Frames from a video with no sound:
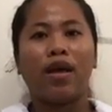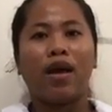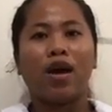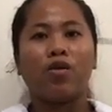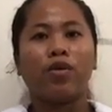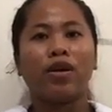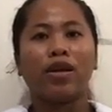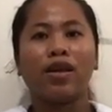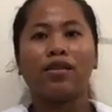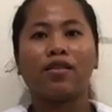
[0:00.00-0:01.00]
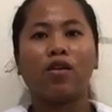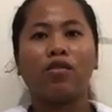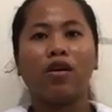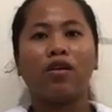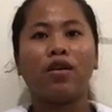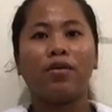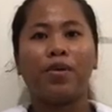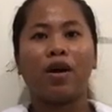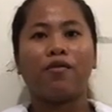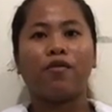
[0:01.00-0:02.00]
I work in Saudi
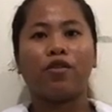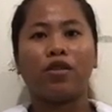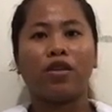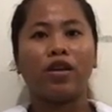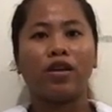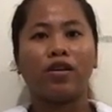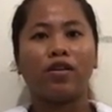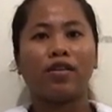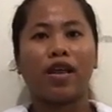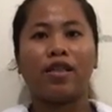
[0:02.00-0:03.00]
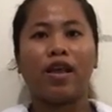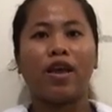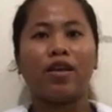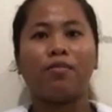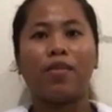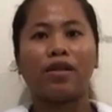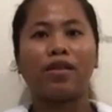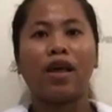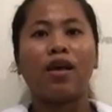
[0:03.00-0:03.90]
Arabia for 3 years and 8 months.